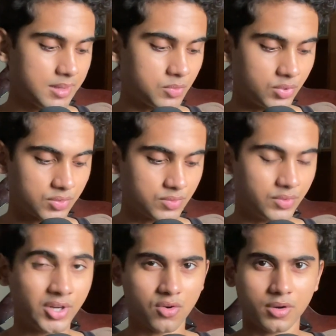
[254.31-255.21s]
I'm going to
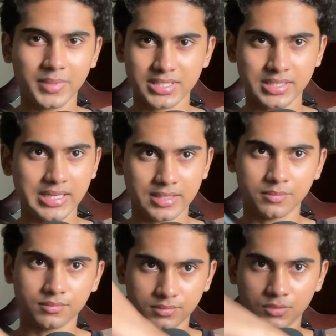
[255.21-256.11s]
record my screen
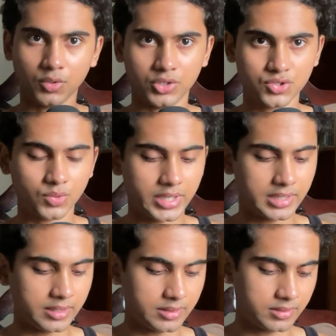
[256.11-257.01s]
and I'm going to show it
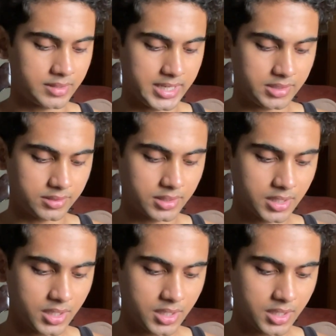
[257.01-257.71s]
right here,